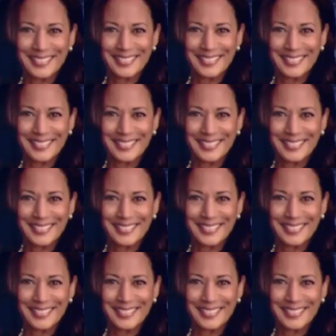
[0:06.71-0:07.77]

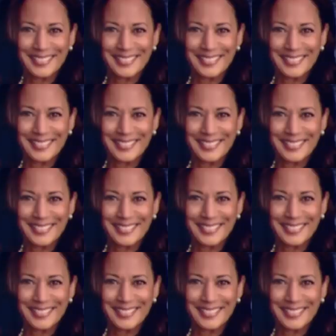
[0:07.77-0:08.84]

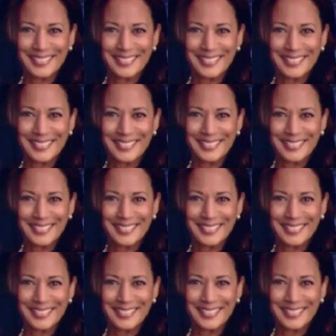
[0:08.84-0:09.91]

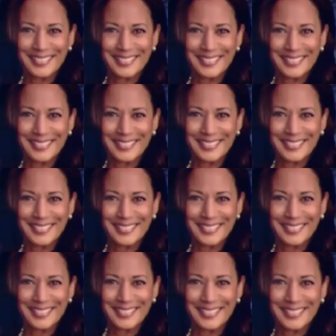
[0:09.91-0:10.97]

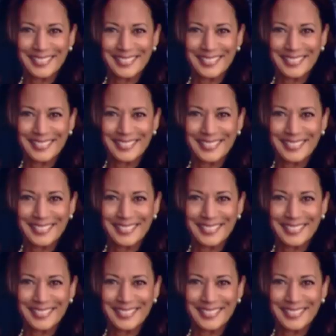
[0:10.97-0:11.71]
(not speaking)